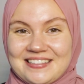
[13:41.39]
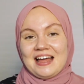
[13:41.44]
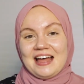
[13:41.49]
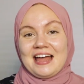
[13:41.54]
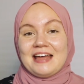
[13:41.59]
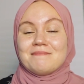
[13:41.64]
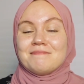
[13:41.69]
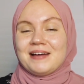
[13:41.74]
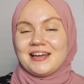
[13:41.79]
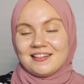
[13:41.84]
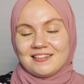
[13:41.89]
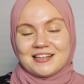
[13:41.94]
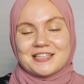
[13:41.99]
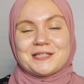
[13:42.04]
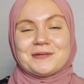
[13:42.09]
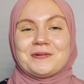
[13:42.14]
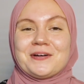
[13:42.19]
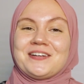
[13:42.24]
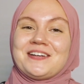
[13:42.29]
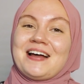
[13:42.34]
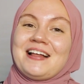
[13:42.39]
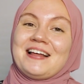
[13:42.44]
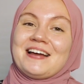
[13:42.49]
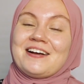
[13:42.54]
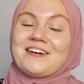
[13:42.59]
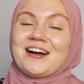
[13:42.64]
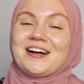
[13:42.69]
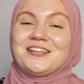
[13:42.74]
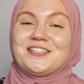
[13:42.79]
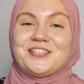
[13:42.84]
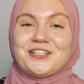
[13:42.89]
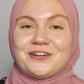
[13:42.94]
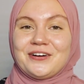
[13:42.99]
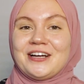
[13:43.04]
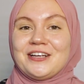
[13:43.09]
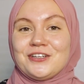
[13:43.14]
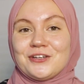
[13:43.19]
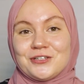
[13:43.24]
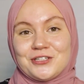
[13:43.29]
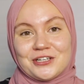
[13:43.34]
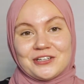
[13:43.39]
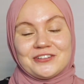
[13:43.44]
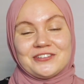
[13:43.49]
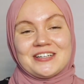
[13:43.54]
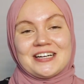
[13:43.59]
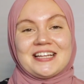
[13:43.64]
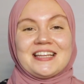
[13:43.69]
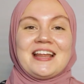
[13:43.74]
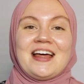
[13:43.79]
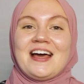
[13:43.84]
And may Allah subhanahu wa ta'ala grant you and your children